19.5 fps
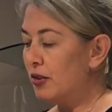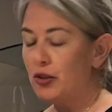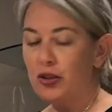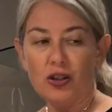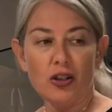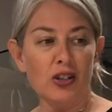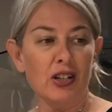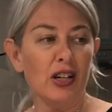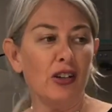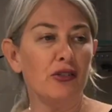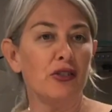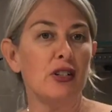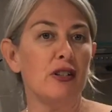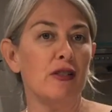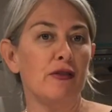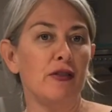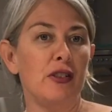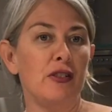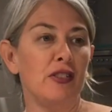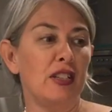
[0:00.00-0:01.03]

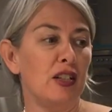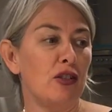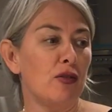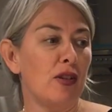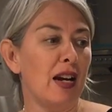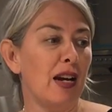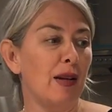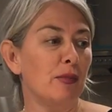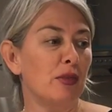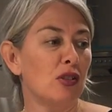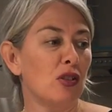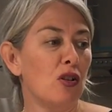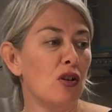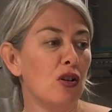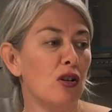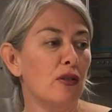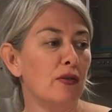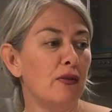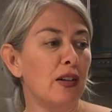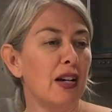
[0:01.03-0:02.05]
250 grams
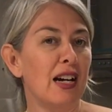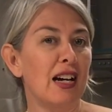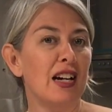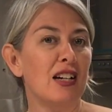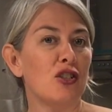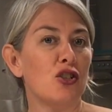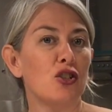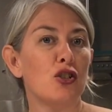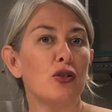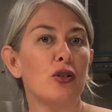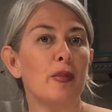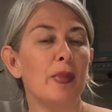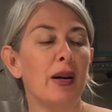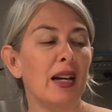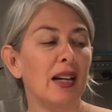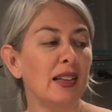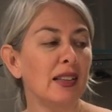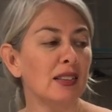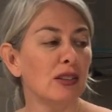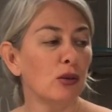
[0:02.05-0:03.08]
of sugar
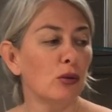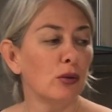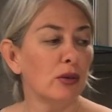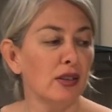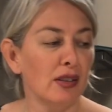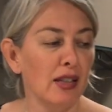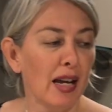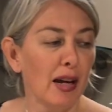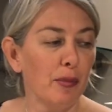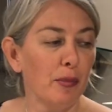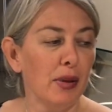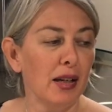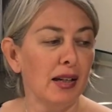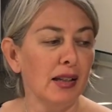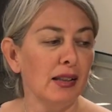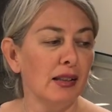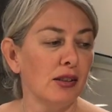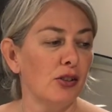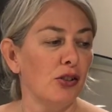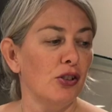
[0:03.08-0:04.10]
peas or snap peas
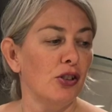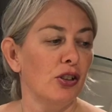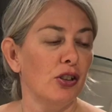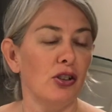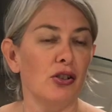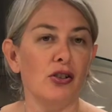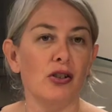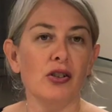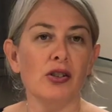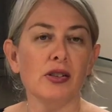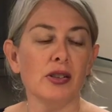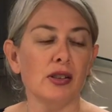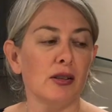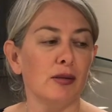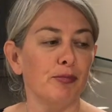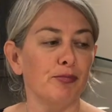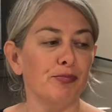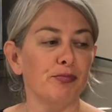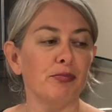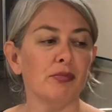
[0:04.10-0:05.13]
you can use.
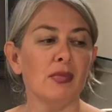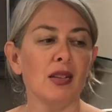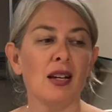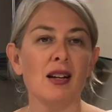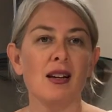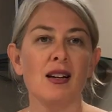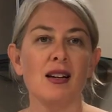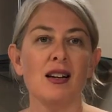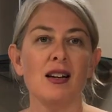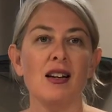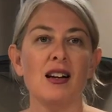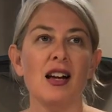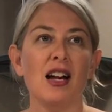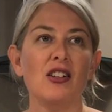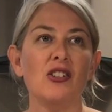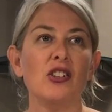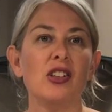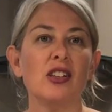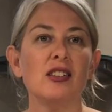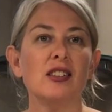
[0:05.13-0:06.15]

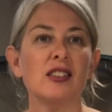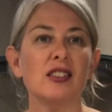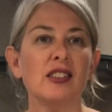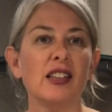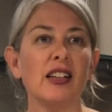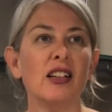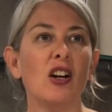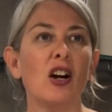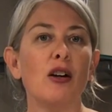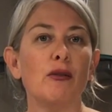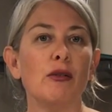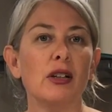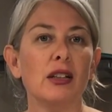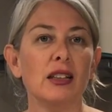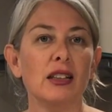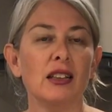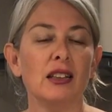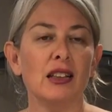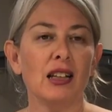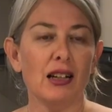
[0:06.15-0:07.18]
And you can see I
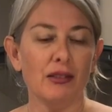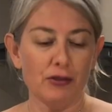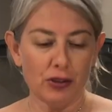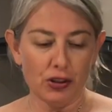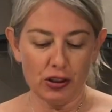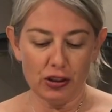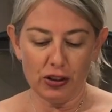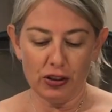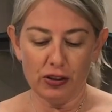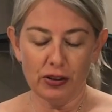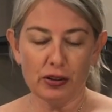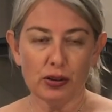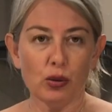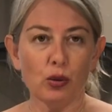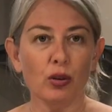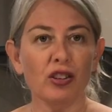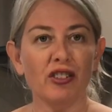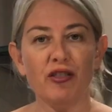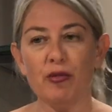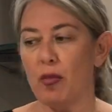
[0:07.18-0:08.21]
really love to use
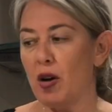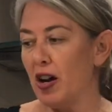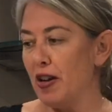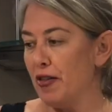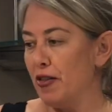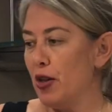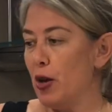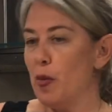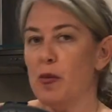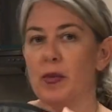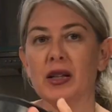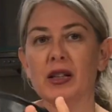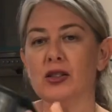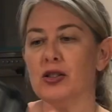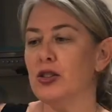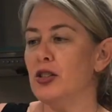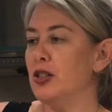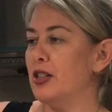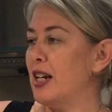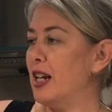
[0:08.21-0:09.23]
all of my Thermomix
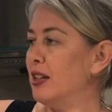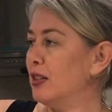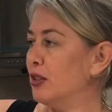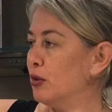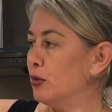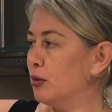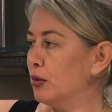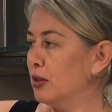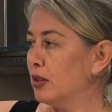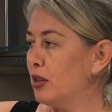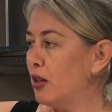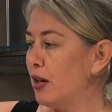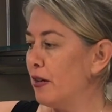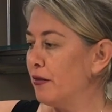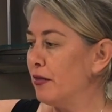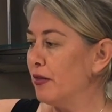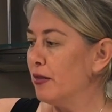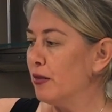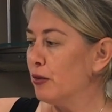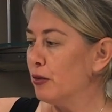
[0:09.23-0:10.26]
utensils, so I've
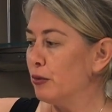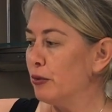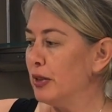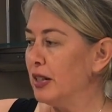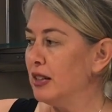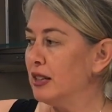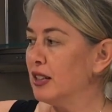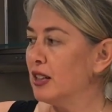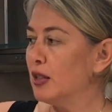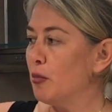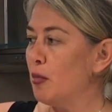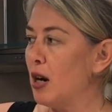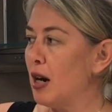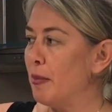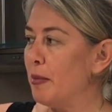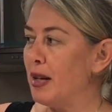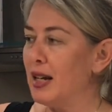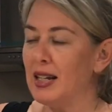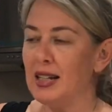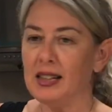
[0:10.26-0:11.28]
rinsed my
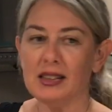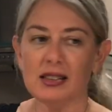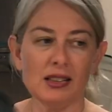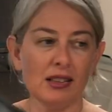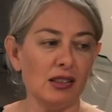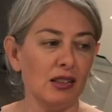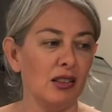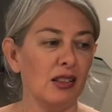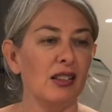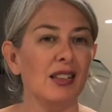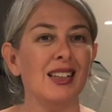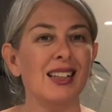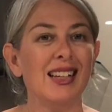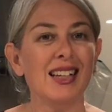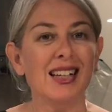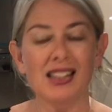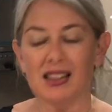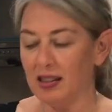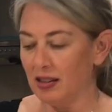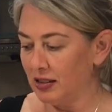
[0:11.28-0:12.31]
peas
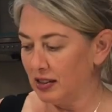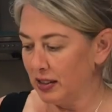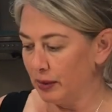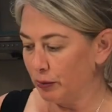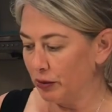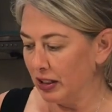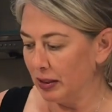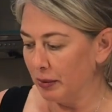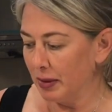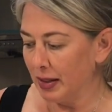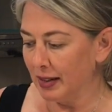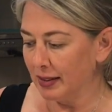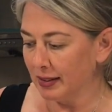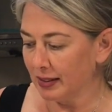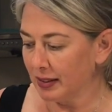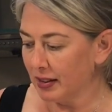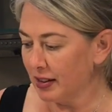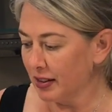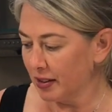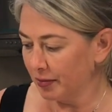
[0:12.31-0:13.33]
in the simmering
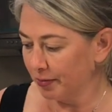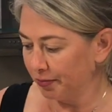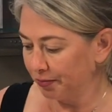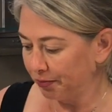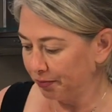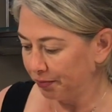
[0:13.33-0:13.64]
basket.